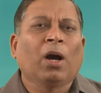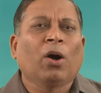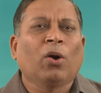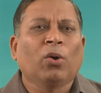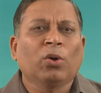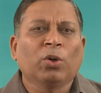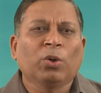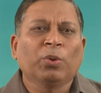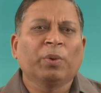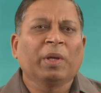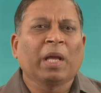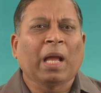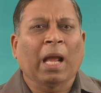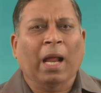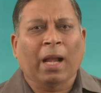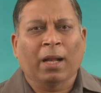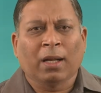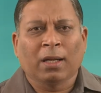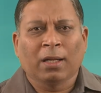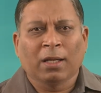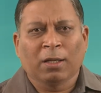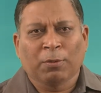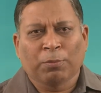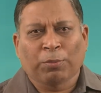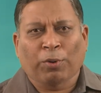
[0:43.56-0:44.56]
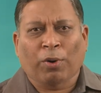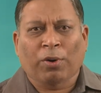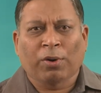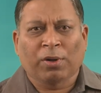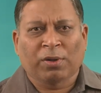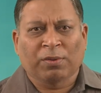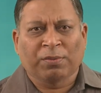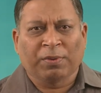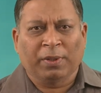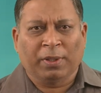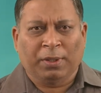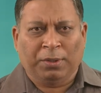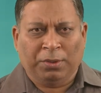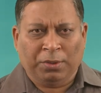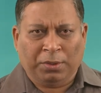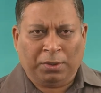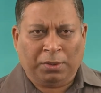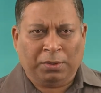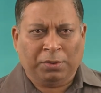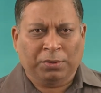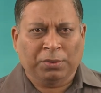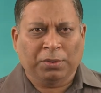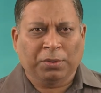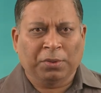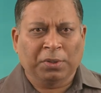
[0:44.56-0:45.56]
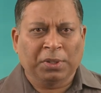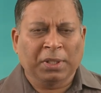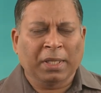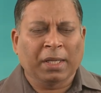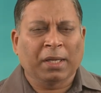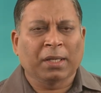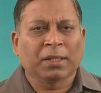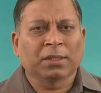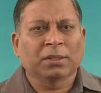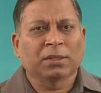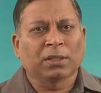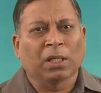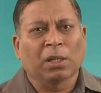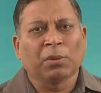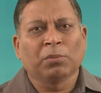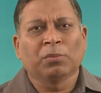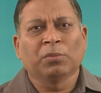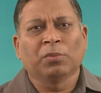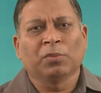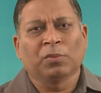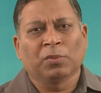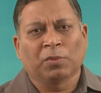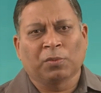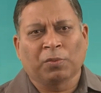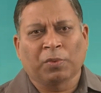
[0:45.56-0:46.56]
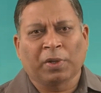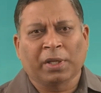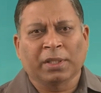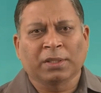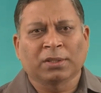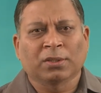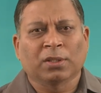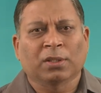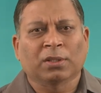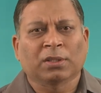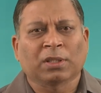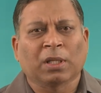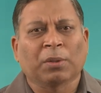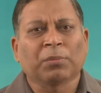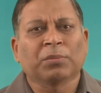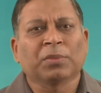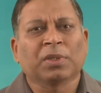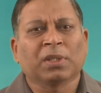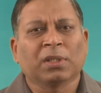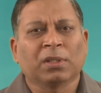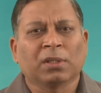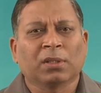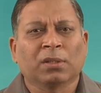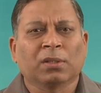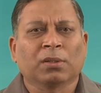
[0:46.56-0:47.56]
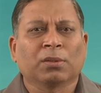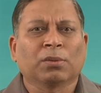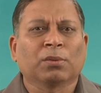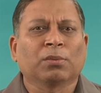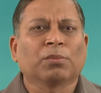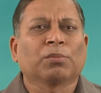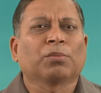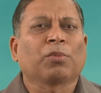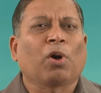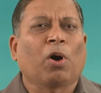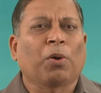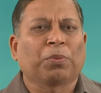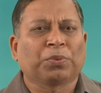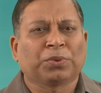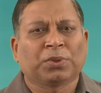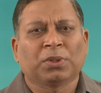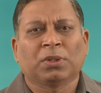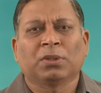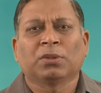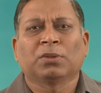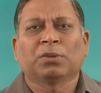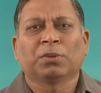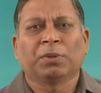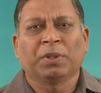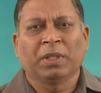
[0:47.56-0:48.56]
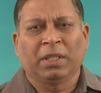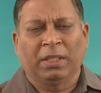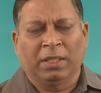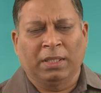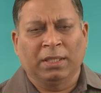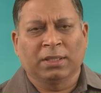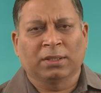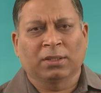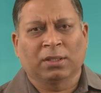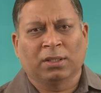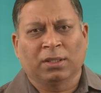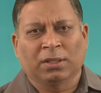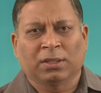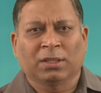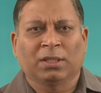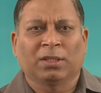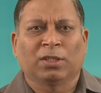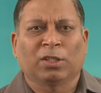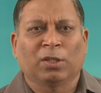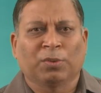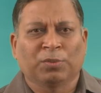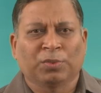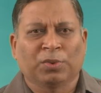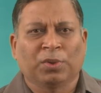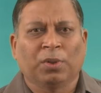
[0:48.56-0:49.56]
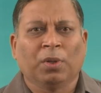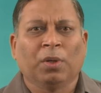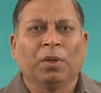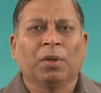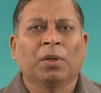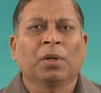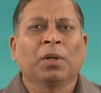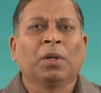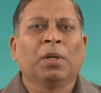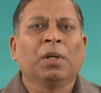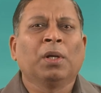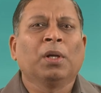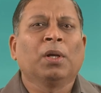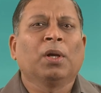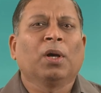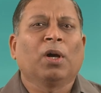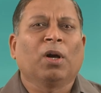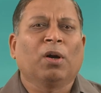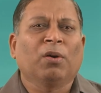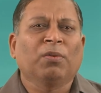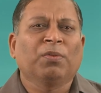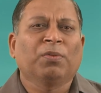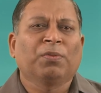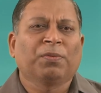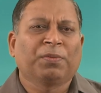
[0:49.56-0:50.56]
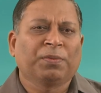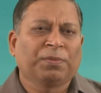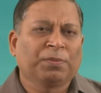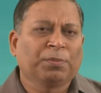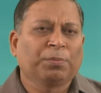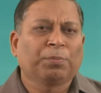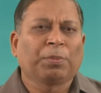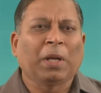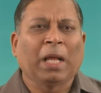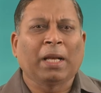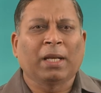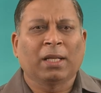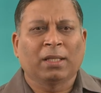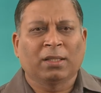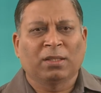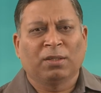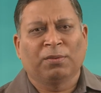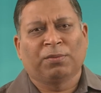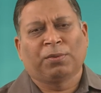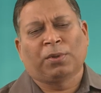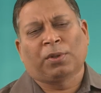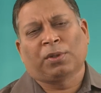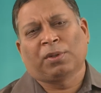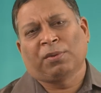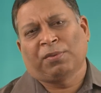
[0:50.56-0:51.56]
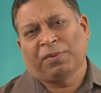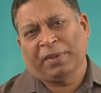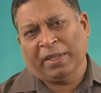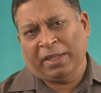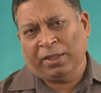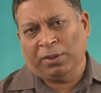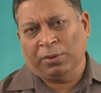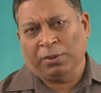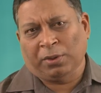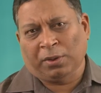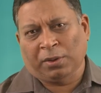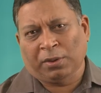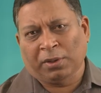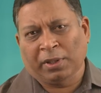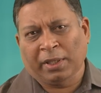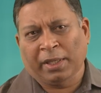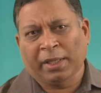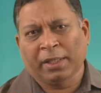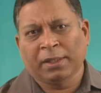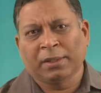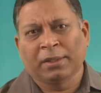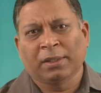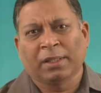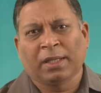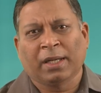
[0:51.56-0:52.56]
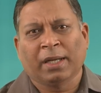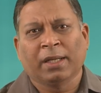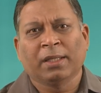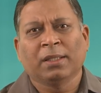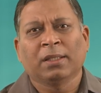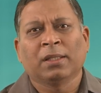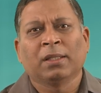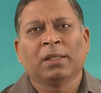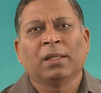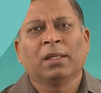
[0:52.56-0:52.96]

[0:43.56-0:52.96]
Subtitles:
how do we handle product failure? So there are some ways or some options we will discuss in terms of planning for the failure, right?